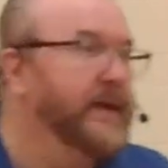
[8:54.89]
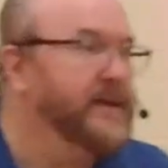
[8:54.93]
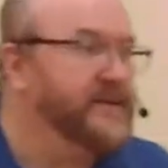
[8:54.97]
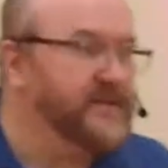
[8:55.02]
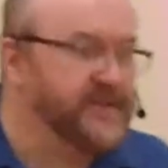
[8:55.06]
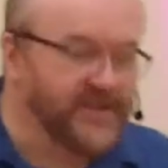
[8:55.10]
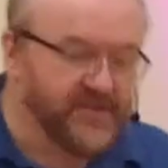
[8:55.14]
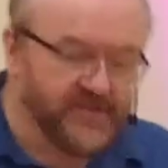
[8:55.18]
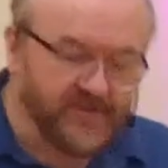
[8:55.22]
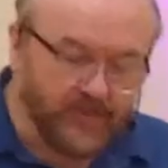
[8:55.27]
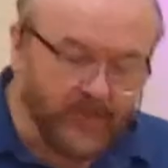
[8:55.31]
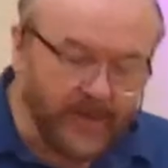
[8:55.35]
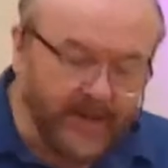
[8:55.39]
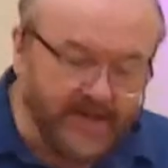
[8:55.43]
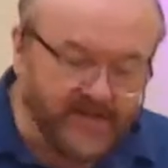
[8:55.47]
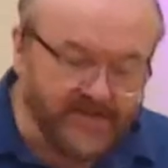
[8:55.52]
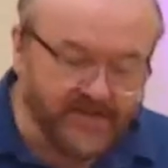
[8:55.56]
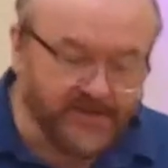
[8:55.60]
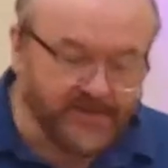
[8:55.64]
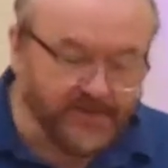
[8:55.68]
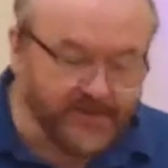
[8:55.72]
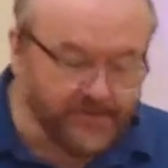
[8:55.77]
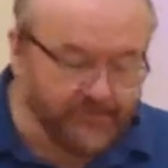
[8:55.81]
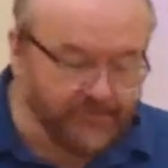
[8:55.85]

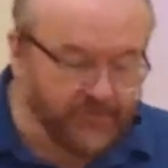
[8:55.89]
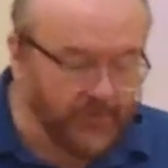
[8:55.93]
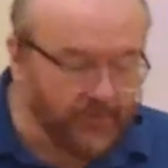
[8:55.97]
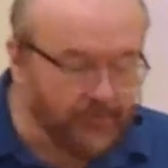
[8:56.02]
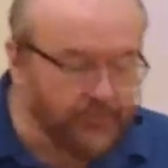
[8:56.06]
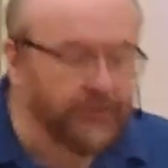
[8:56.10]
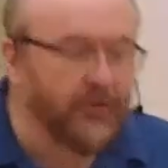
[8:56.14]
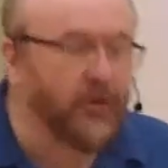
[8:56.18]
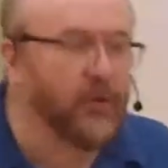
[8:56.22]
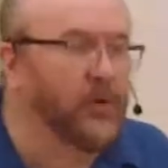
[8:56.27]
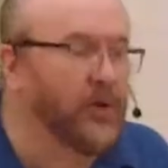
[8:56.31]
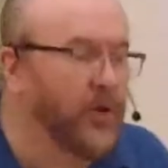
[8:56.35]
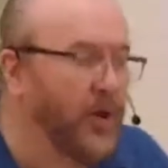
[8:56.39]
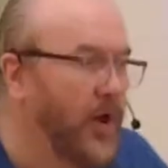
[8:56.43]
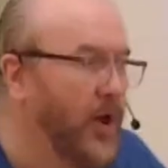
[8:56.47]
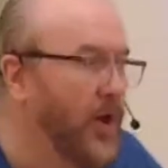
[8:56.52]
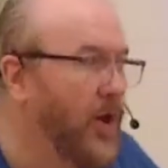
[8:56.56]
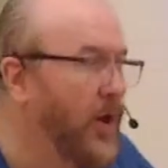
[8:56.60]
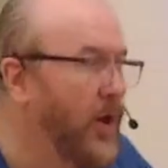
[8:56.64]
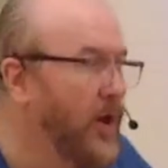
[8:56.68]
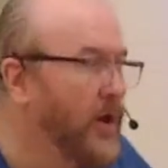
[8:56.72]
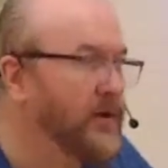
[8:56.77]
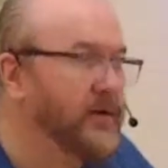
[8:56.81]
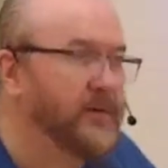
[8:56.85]
situations for
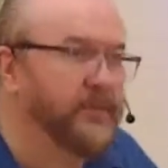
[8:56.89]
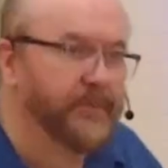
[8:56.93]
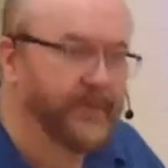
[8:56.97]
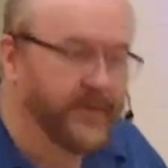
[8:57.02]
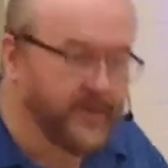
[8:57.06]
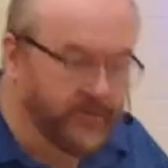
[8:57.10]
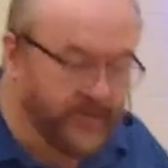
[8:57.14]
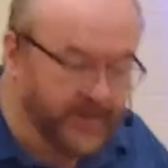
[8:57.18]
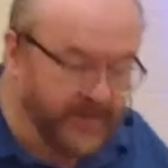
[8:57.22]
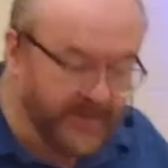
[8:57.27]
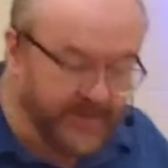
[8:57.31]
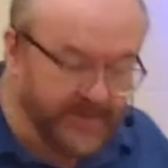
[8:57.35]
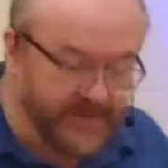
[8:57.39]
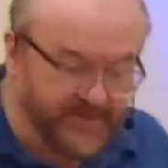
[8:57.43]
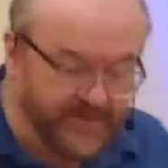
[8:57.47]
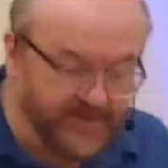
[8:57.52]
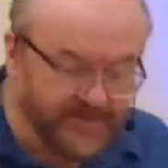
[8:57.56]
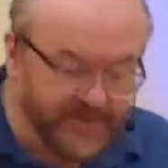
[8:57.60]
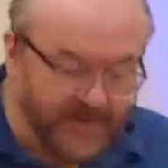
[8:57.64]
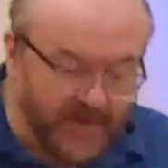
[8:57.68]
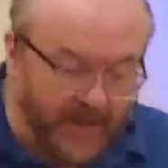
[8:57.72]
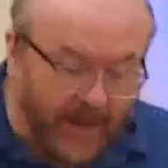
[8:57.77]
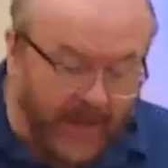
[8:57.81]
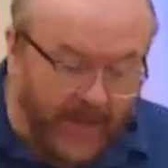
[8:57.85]
prolonged periods
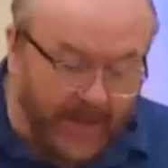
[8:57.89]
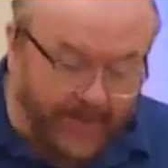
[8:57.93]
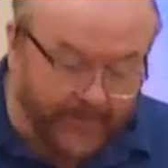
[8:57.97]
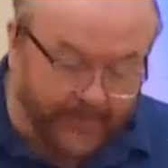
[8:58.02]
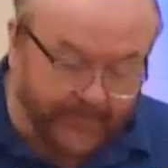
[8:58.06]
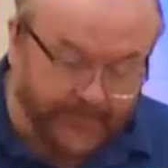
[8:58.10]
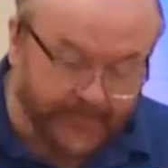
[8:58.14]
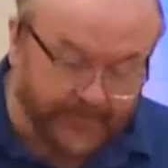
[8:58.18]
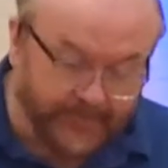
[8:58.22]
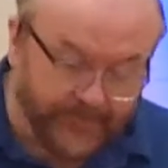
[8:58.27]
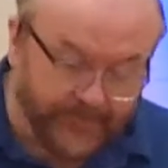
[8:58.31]
of time.